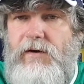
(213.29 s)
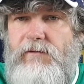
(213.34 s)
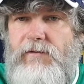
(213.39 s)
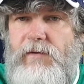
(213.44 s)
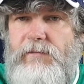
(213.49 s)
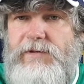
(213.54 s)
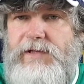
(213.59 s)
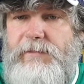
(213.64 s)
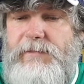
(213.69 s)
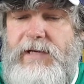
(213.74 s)

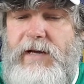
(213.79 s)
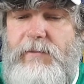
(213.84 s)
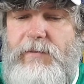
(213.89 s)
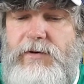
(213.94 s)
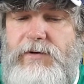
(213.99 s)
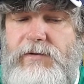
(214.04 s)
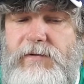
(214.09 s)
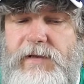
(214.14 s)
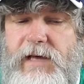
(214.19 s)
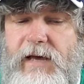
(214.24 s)
from September
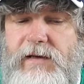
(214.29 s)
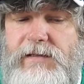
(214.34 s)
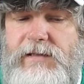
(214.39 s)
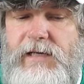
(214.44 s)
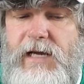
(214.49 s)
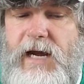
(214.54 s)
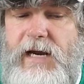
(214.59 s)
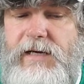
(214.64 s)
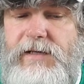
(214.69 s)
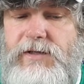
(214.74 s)

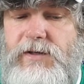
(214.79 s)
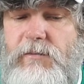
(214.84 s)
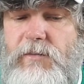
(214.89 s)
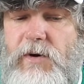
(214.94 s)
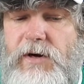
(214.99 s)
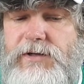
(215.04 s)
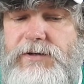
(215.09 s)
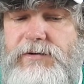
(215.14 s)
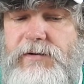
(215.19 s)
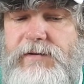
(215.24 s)
2009 until
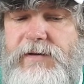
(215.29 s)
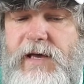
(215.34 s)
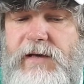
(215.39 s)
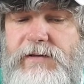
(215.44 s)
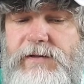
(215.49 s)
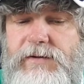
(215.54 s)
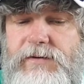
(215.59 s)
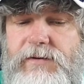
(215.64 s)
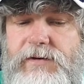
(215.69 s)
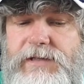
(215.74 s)
March
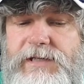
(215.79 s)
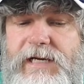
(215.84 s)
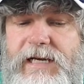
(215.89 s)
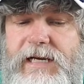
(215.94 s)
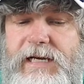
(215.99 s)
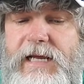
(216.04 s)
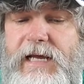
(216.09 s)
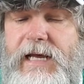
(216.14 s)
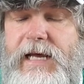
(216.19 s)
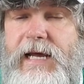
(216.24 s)

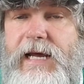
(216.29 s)
2013,